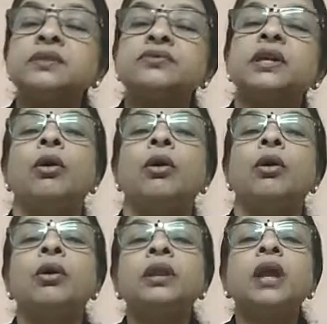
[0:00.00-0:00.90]
on
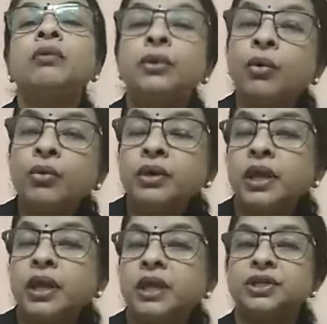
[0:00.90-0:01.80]
our own
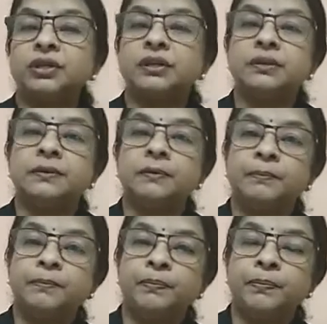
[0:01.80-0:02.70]
nation.
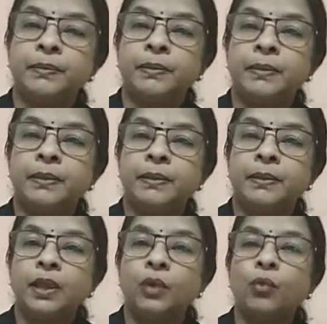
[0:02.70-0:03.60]

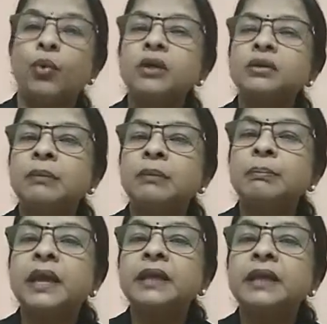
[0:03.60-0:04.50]
What
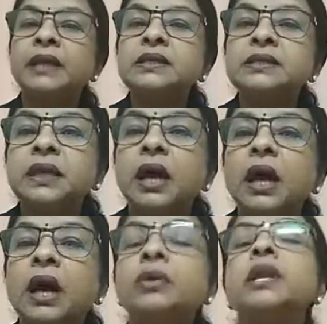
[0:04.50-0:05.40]
comprises our
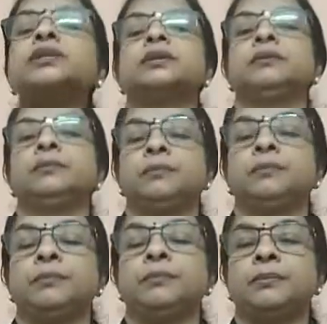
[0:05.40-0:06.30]
nation?
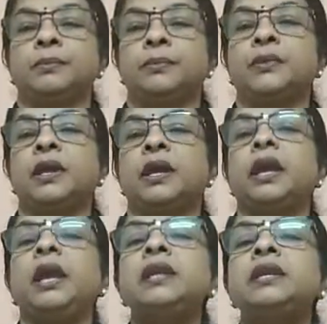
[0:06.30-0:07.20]

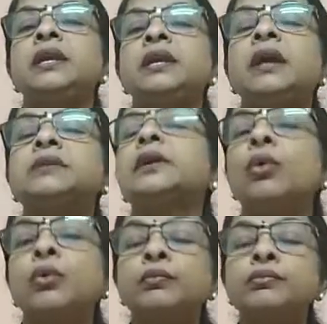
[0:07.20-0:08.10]
India is a
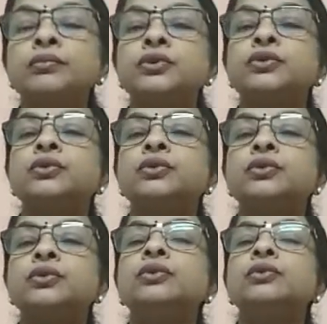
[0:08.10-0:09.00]
home to
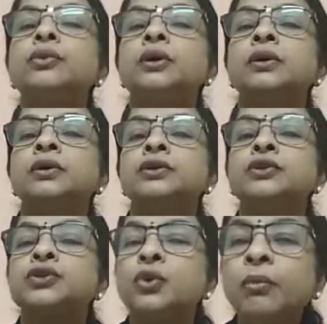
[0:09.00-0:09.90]
so
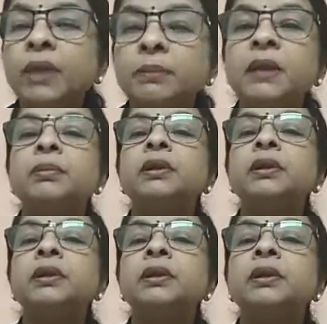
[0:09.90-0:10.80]
many people
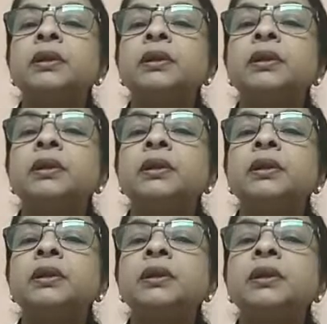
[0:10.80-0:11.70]
belonging to
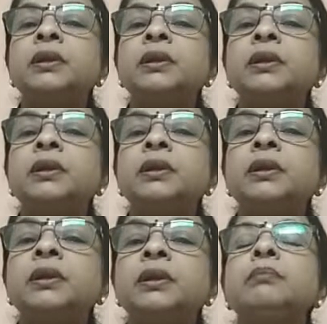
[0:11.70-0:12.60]
different
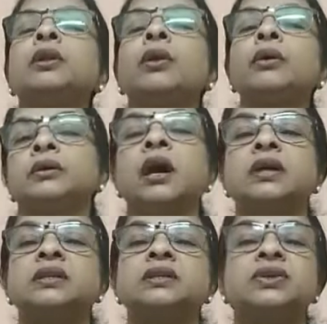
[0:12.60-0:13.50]
culture,
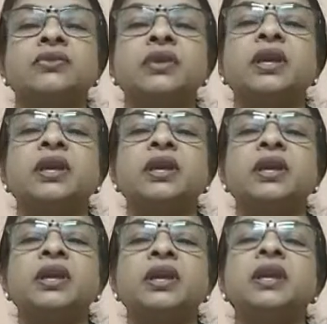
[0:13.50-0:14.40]
caste, creed,
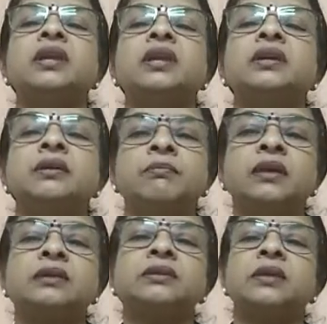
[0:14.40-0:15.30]
place,
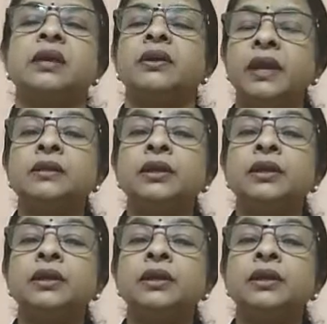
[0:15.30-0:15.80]
right?